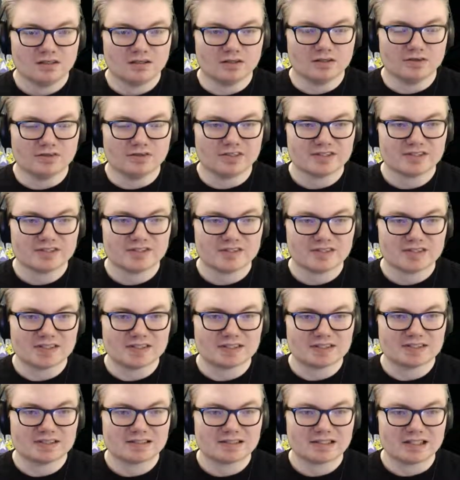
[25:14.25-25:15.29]
Oh, this
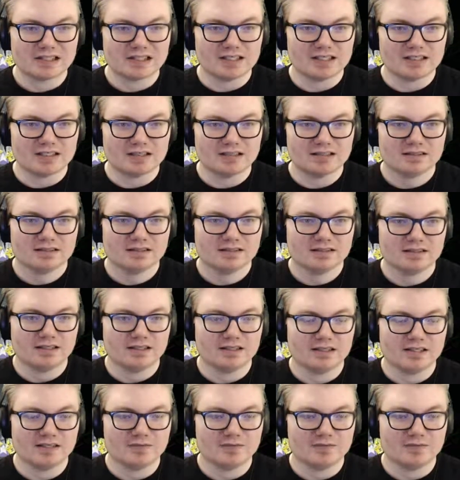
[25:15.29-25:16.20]
is uh, an